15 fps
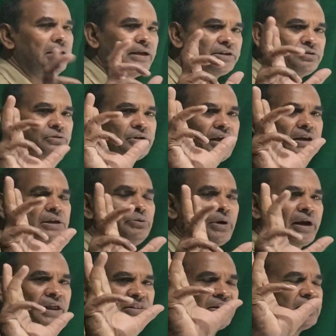like to tell you
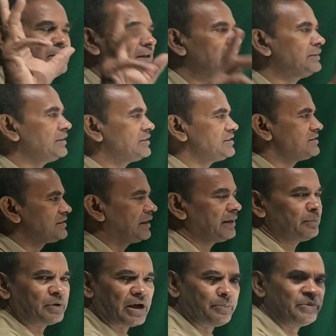another thing, that is I
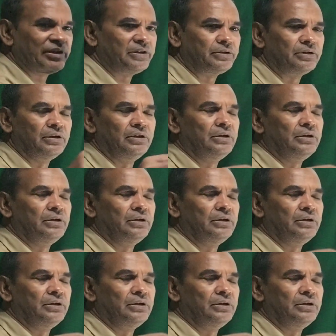am coming